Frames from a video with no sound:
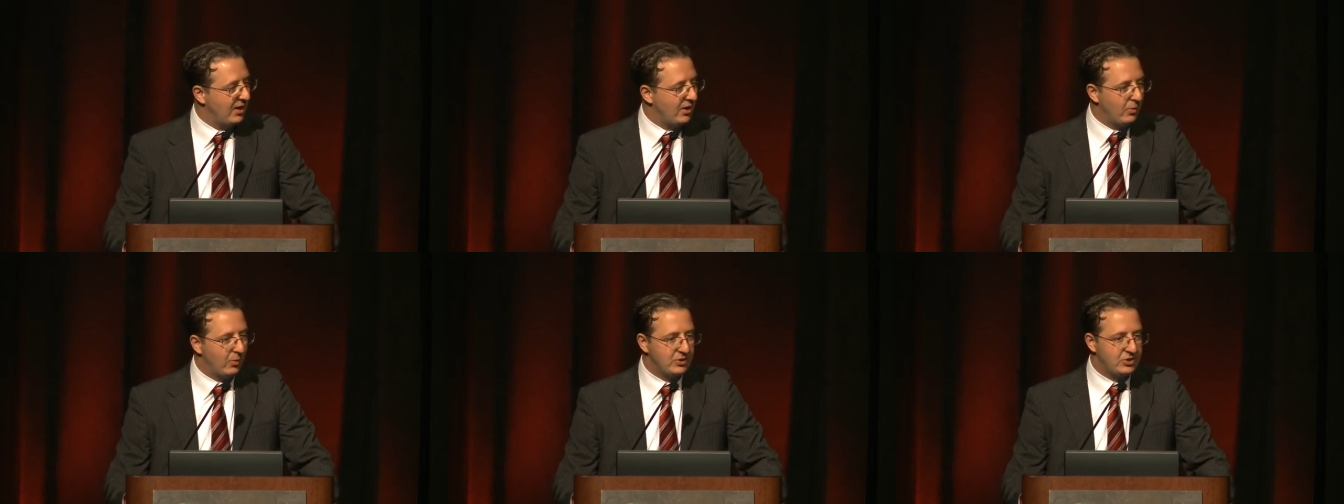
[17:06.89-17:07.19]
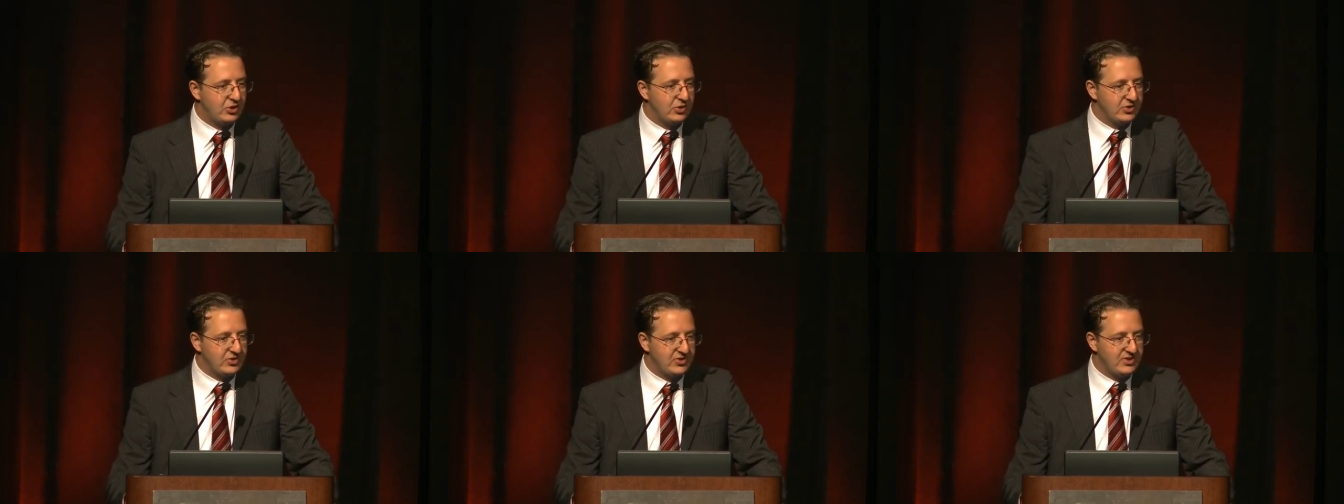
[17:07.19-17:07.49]

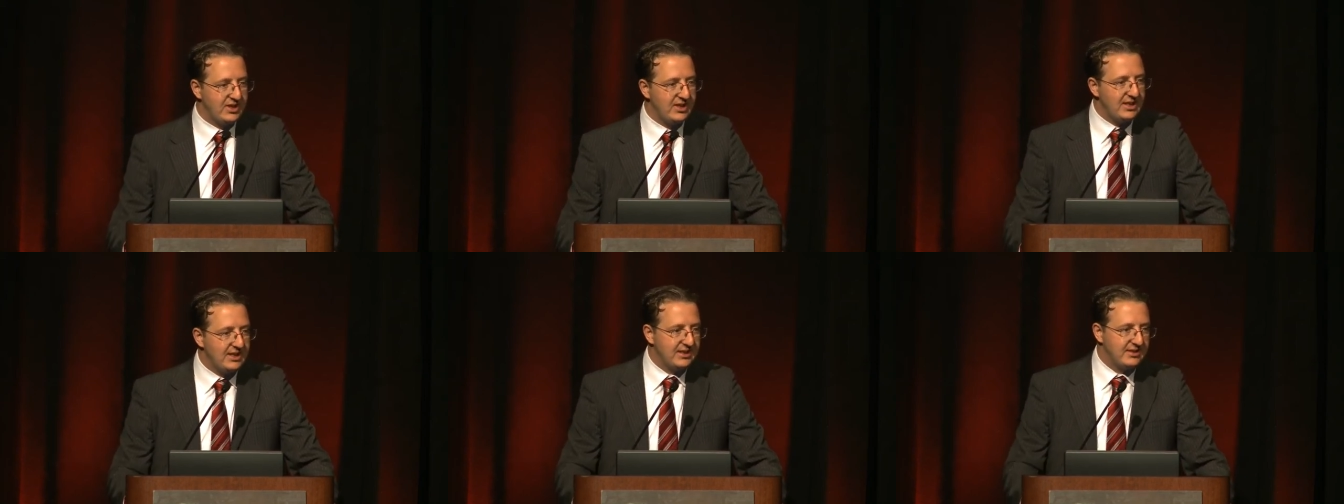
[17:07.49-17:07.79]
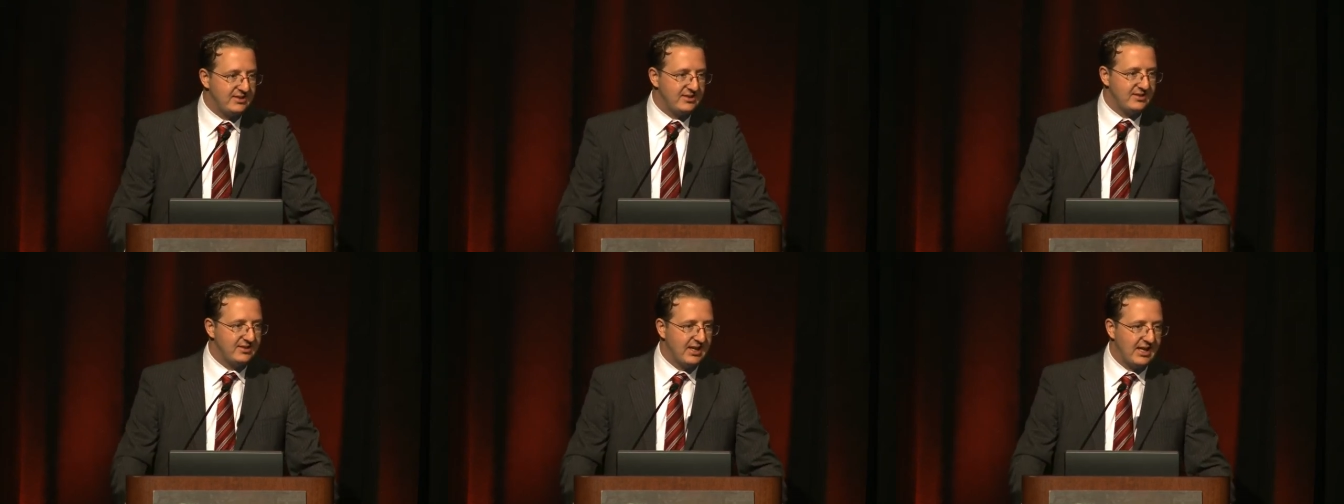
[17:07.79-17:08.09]
What you'll see
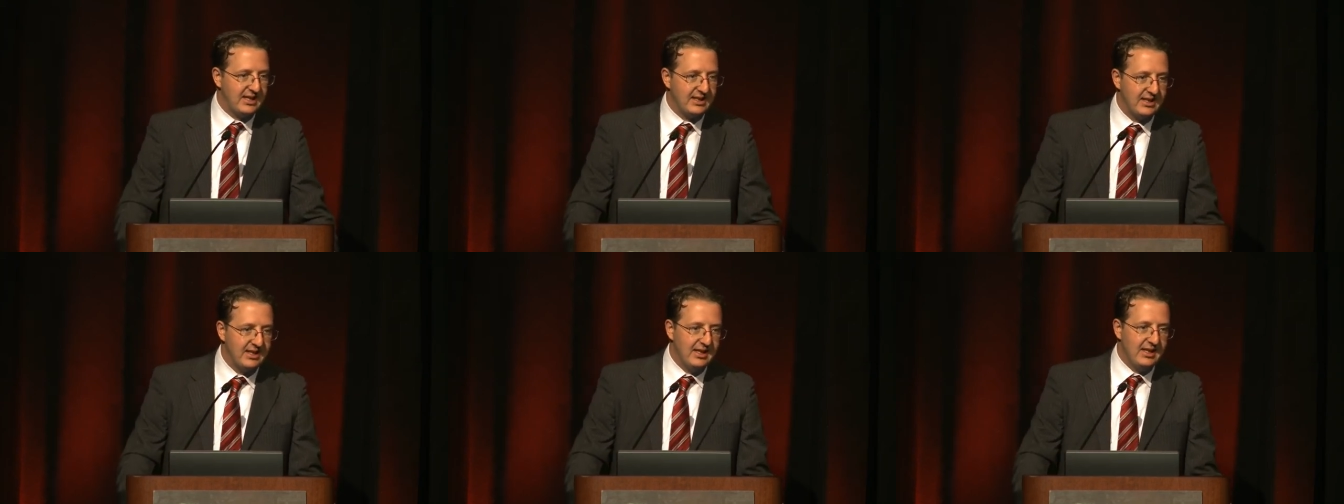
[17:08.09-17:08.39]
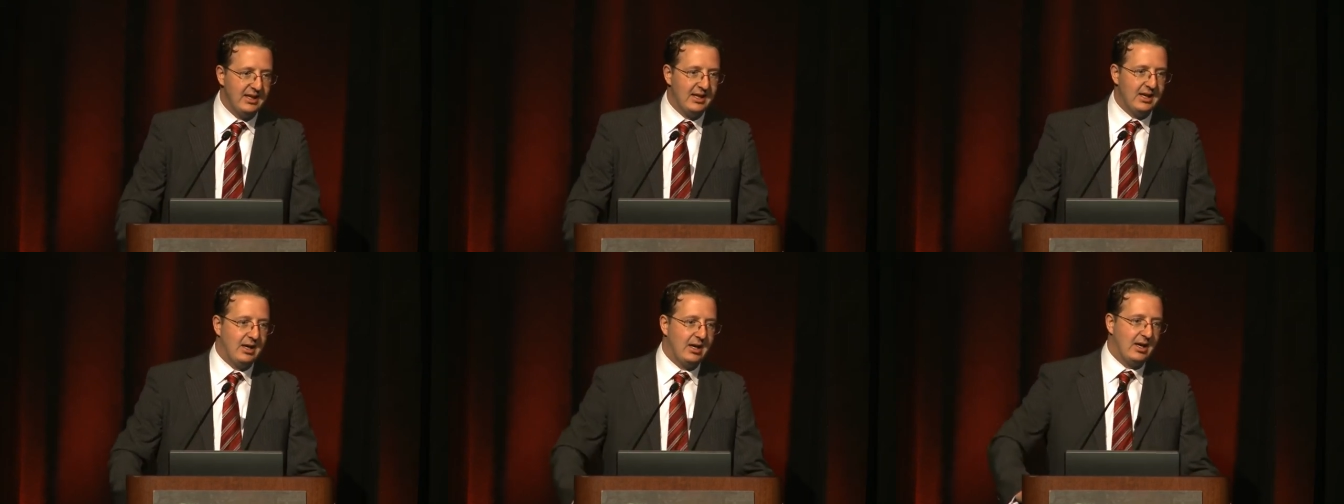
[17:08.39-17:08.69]
is that
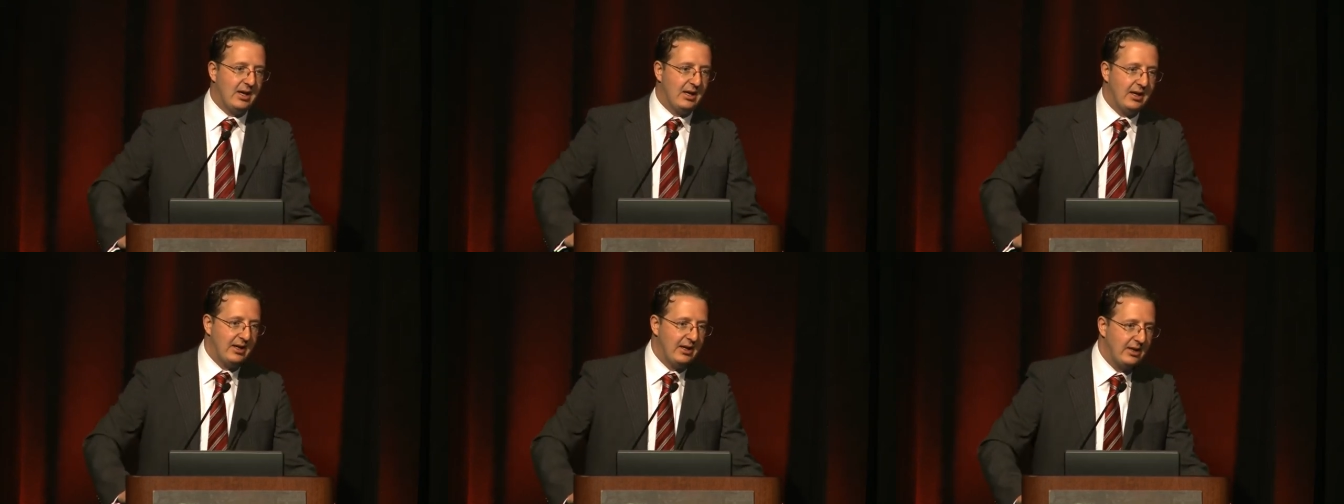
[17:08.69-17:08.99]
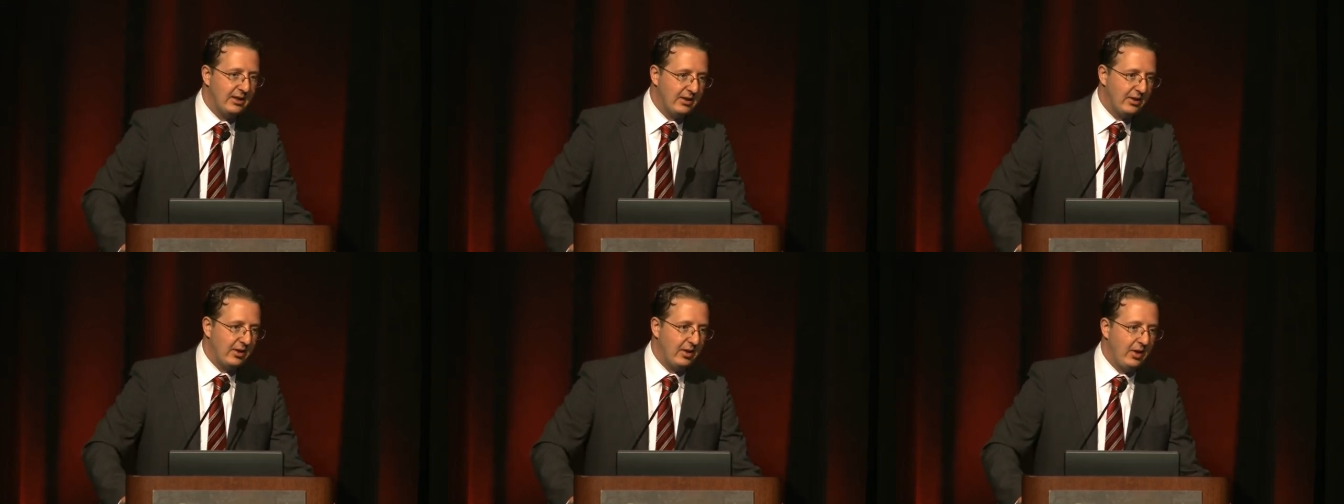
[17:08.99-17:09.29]

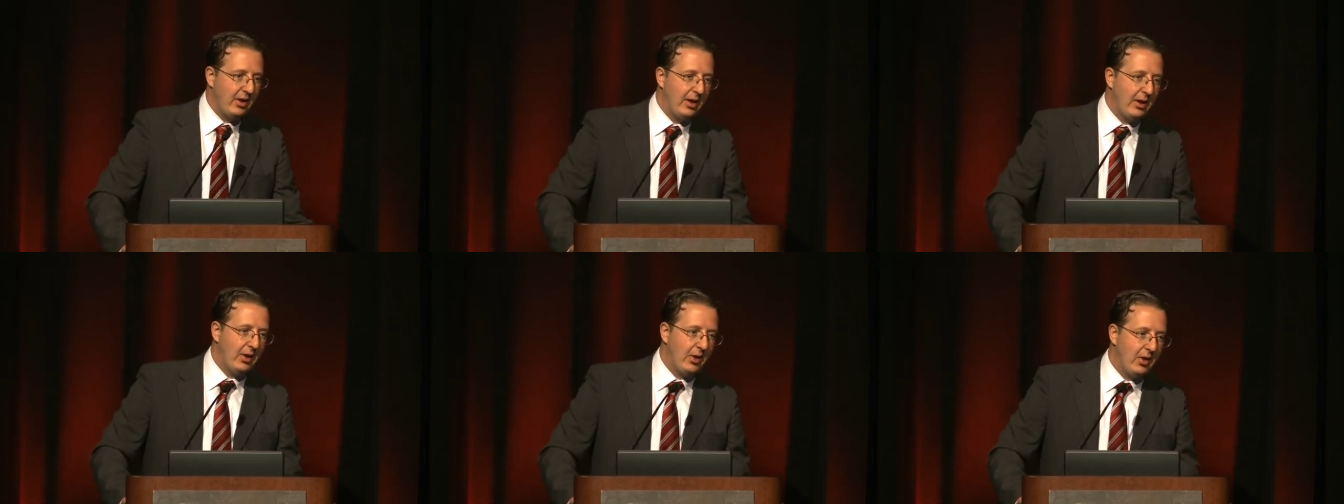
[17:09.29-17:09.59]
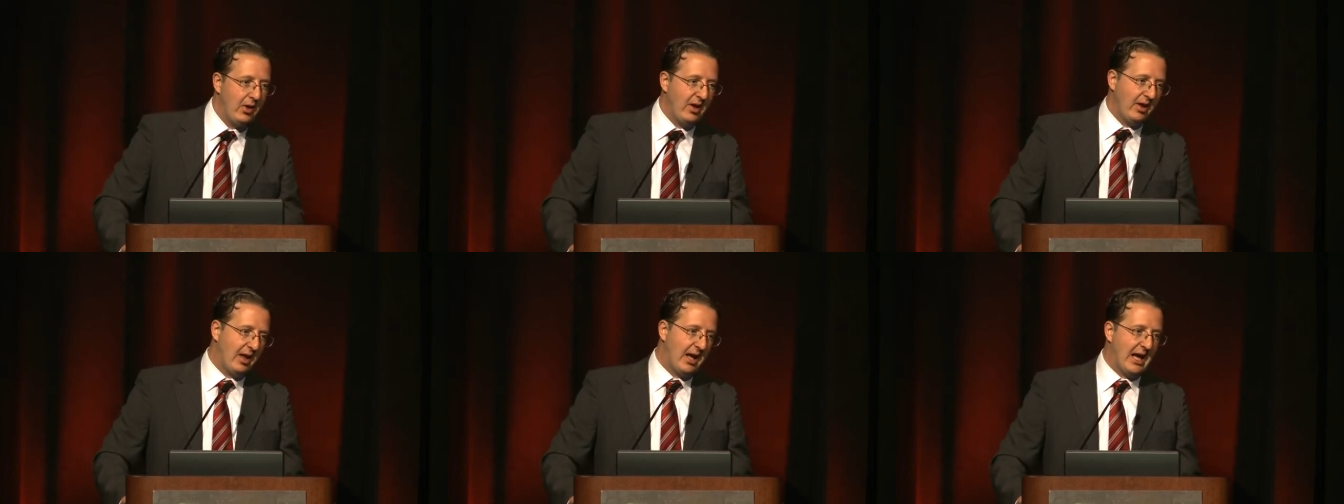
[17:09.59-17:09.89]

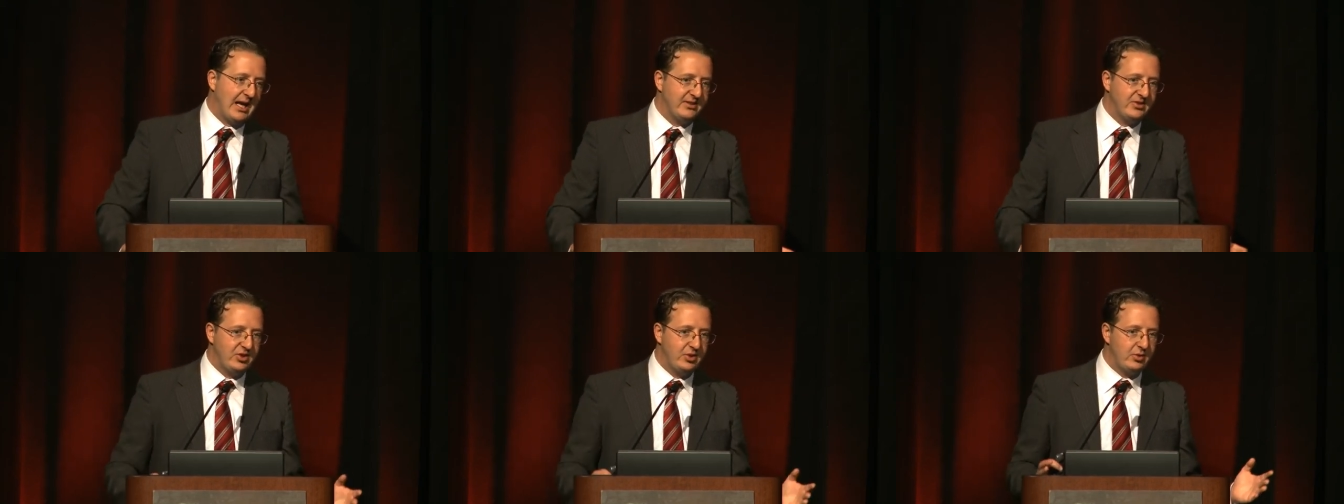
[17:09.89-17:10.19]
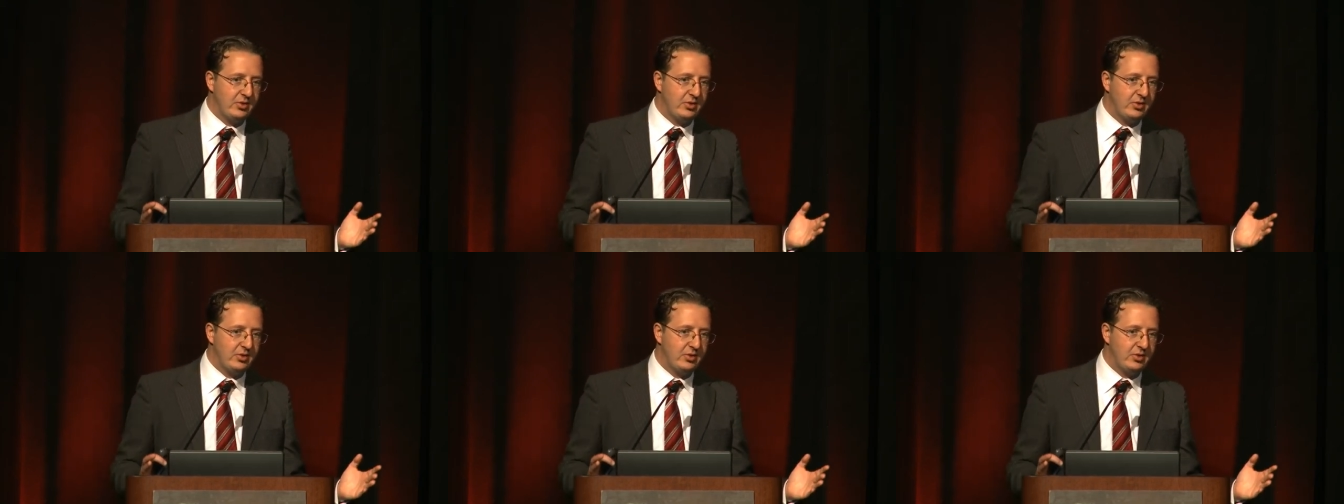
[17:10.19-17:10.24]
as you